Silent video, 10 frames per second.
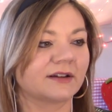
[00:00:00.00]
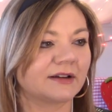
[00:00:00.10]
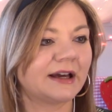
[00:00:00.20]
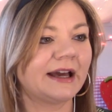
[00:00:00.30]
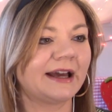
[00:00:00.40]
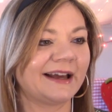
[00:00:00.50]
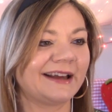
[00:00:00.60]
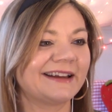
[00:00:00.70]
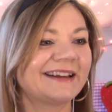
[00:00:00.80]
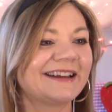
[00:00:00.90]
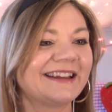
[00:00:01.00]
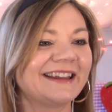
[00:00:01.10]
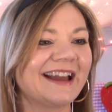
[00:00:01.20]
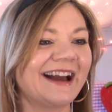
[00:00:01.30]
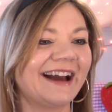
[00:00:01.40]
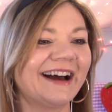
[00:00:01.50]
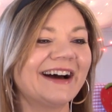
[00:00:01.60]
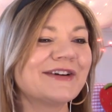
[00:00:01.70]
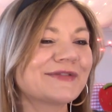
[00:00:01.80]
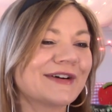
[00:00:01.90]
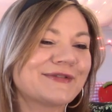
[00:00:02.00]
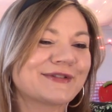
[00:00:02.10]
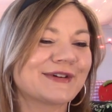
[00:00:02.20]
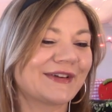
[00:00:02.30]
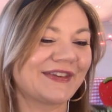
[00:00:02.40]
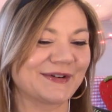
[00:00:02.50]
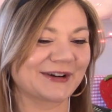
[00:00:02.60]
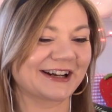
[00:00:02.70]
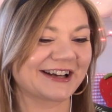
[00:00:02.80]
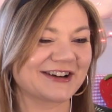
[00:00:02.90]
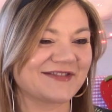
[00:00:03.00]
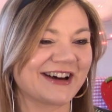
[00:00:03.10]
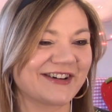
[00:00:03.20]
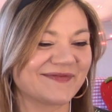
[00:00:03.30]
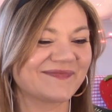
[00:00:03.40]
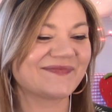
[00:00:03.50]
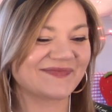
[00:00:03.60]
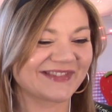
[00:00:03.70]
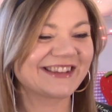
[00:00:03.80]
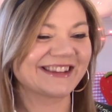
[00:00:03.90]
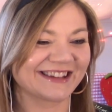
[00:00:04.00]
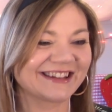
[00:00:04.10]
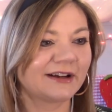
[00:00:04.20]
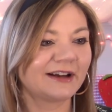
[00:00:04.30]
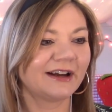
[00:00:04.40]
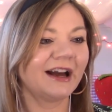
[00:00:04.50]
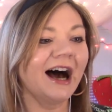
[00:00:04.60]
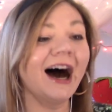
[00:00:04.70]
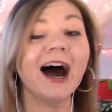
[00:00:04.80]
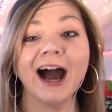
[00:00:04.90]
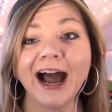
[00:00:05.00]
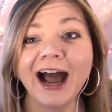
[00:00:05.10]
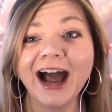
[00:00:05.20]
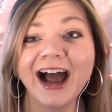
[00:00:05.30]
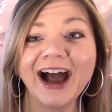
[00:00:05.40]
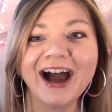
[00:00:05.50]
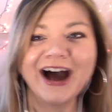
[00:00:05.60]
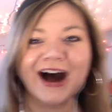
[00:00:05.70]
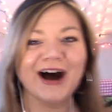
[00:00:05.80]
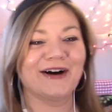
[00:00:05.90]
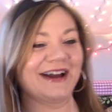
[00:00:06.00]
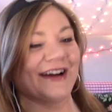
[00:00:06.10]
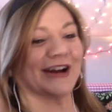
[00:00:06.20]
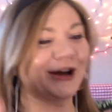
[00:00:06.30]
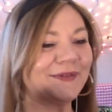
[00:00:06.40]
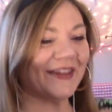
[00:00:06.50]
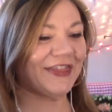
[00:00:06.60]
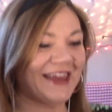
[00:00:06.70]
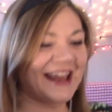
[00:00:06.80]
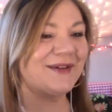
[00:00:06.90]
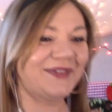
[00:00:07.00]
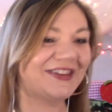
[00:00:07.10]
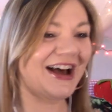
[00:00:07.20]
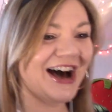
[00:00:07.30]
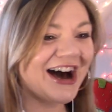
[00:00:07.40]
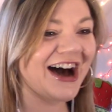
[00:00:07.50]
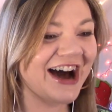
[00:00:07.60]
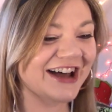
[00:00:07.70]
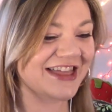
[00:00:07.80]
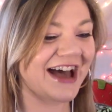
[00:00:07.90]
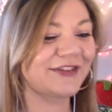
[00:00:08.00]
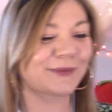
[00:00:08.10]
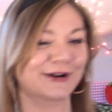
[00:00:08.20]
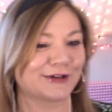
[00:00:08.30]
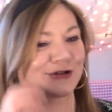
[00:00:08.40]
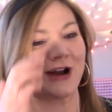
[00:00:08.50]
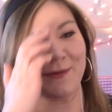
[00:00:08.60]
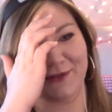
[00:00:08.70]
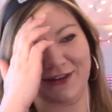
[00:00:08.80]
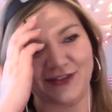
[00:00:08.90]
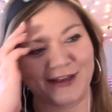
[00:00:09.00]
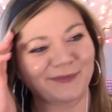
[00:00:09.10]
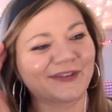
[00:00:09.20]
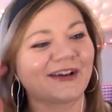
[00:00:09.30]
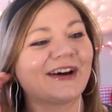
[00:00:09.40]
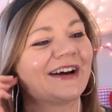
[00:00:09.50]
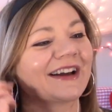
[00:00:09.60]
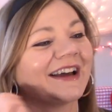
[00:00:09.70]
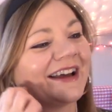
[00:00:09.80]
Okay. Yeah, of course they were gonna come out. Oh! Here comes the theme song! That's where they're dropping the theme song.